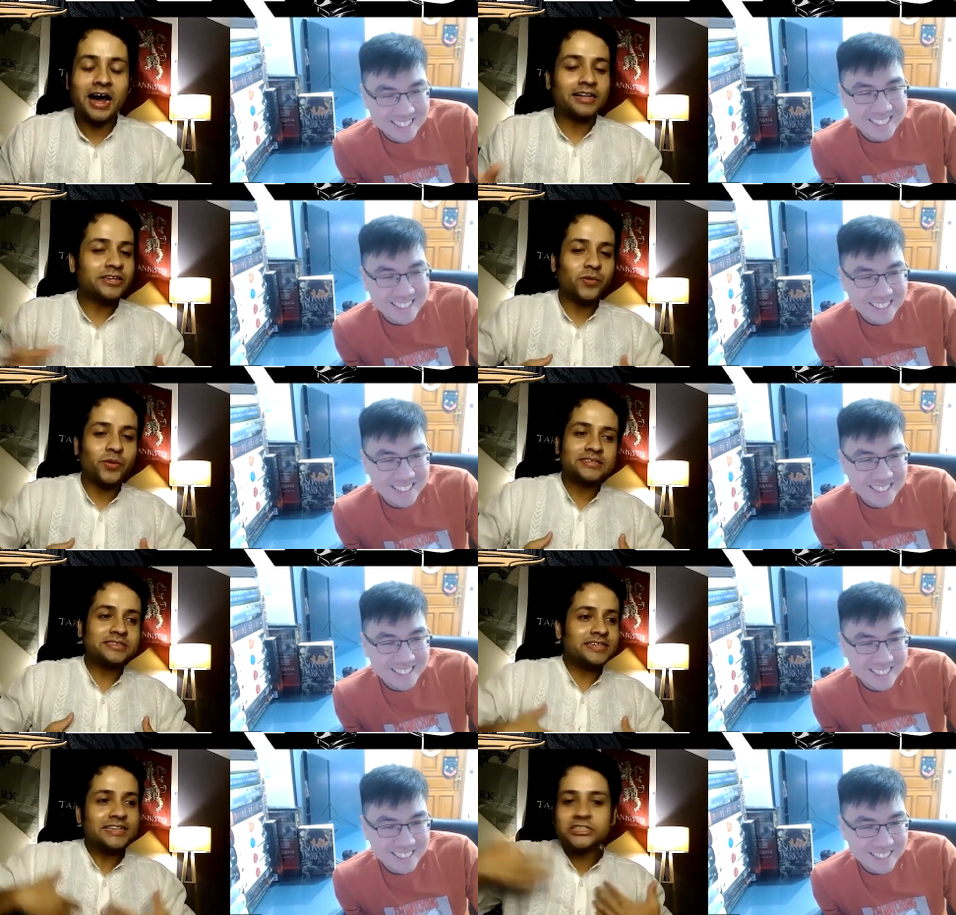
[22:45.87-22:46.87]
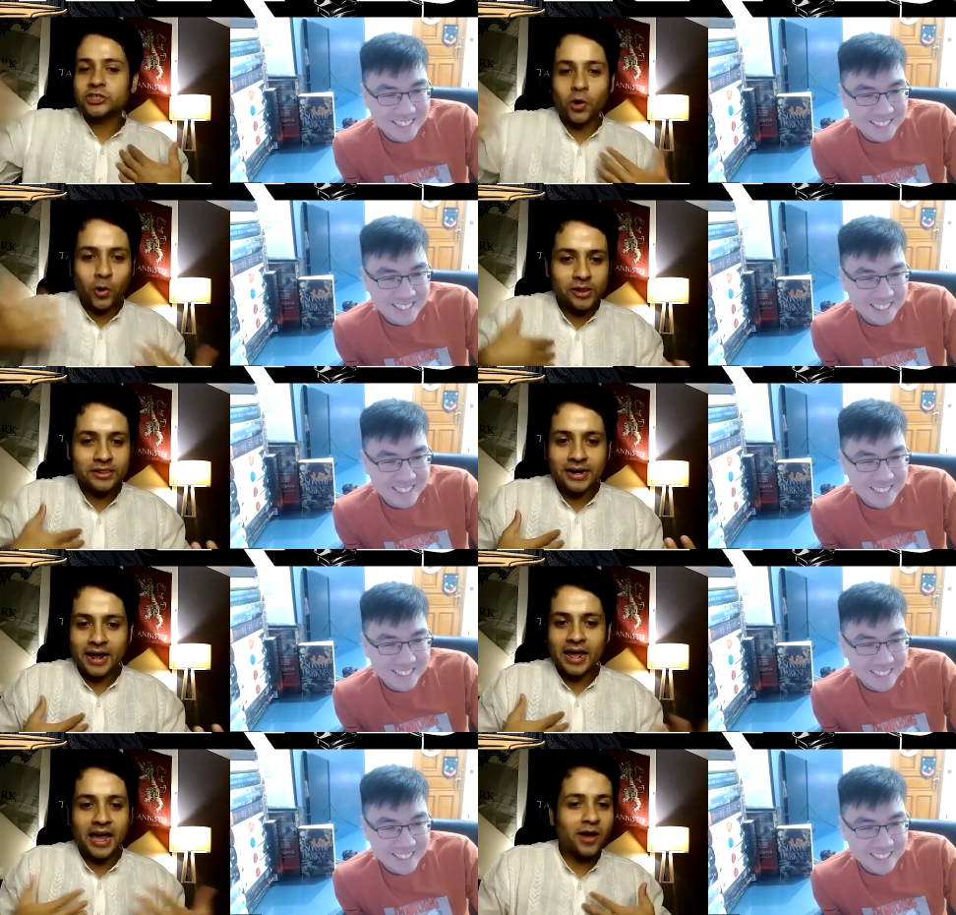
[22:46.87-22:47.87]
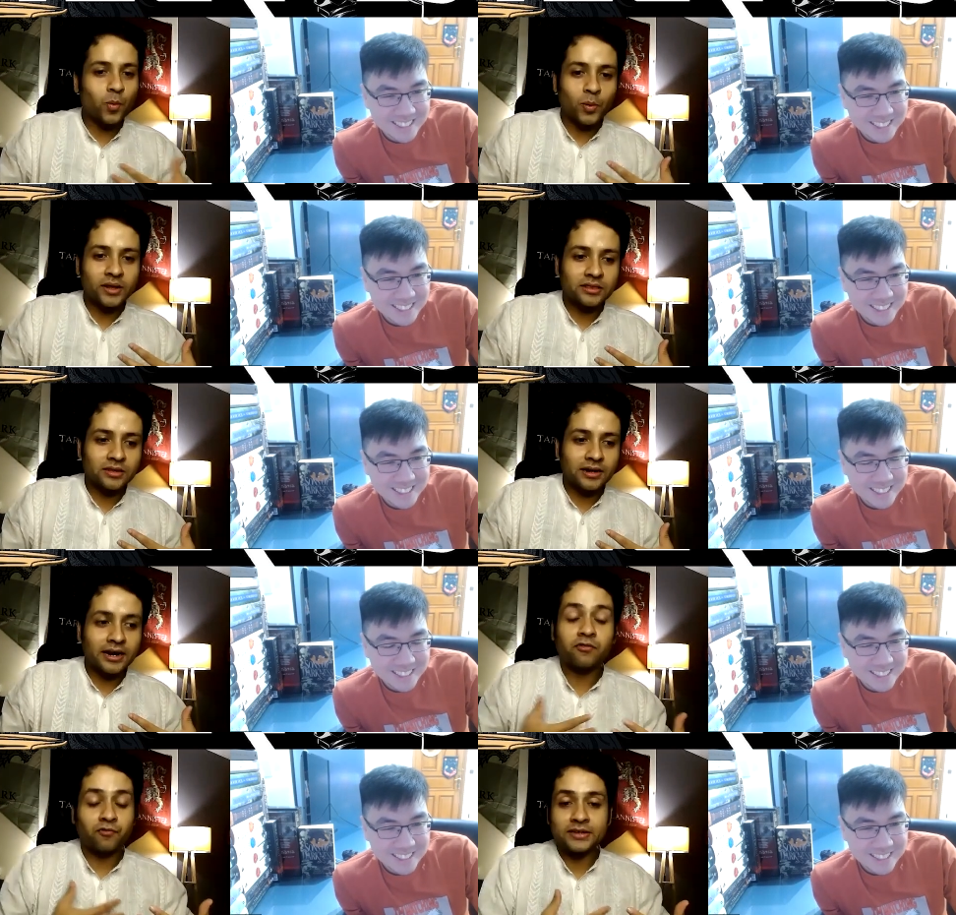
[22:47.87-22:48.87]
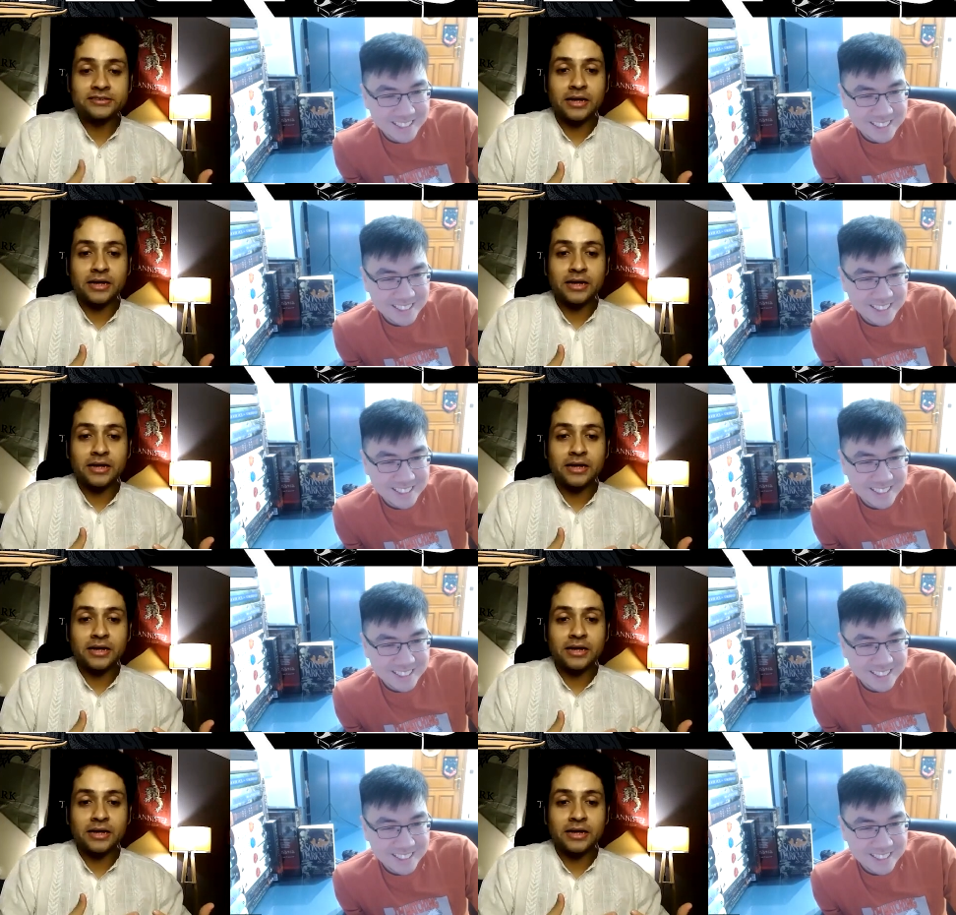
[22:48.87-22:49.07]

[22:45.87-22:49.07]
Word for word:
Speaker 1: Otherwise, each call that I have with, uh, like, for